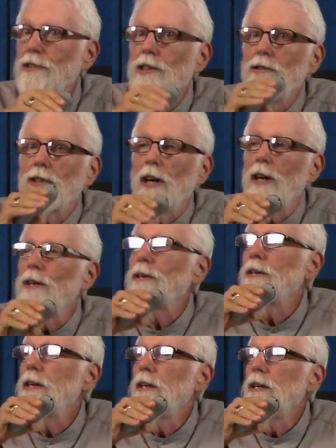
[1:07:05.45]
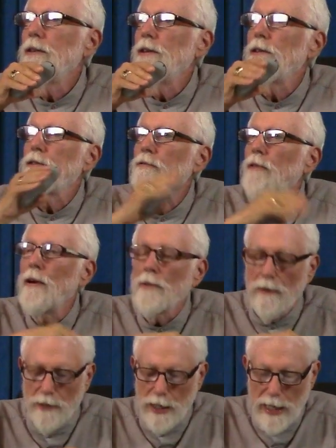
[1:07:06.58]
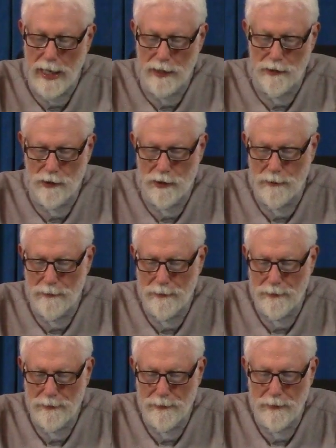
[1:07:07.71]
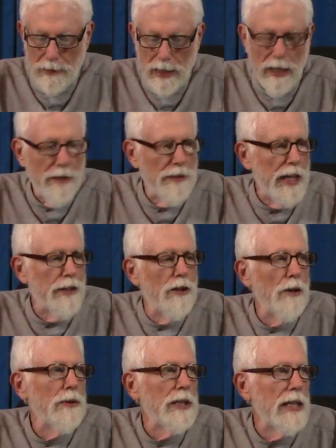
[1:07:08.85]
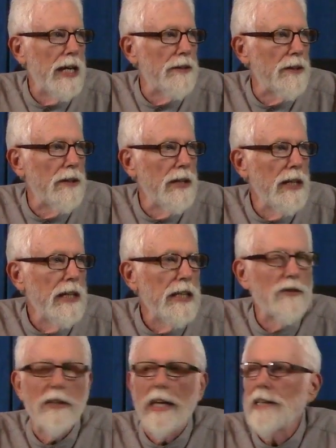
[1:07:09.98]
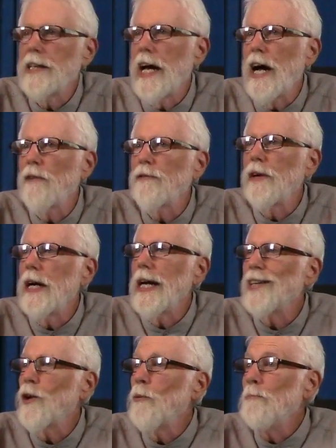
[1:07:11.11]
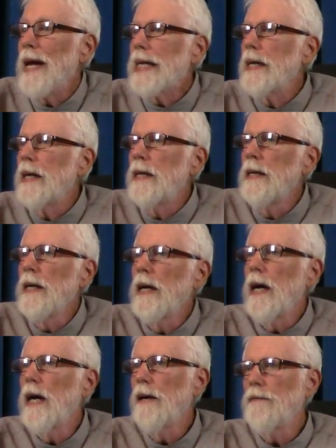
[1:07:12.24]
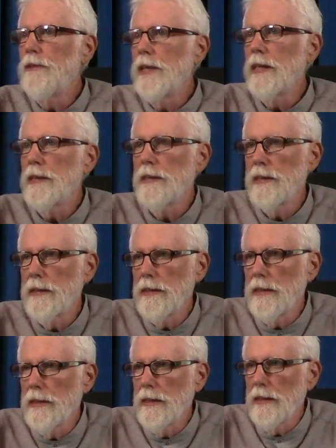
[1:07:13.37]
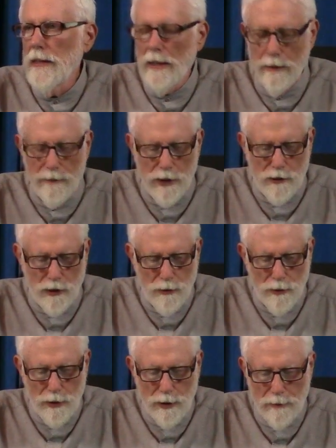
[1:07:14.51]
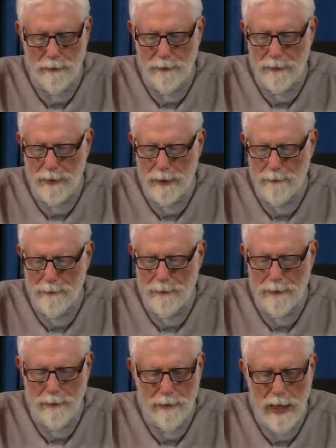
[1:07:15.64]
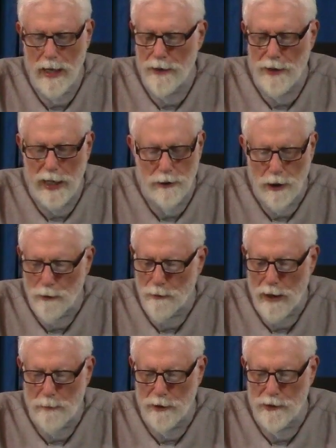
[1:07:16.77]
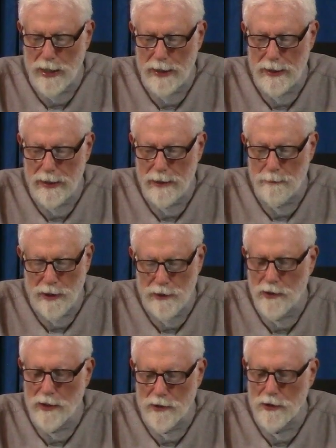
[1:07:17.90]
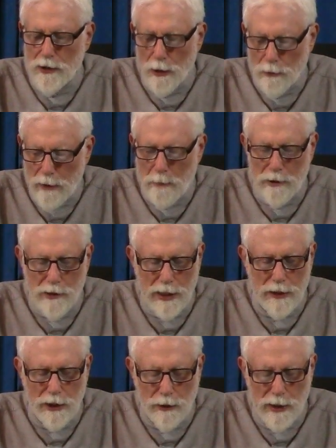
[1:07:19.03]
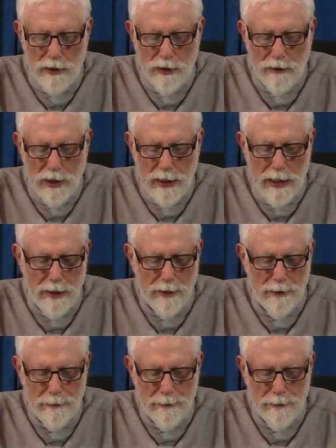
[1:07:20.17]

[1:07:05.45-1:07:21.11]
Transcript: She's called the throne of the ace. They go together. It's like the alpha and omega of the suit. They don't represent, princesses don't represent degrees of the year.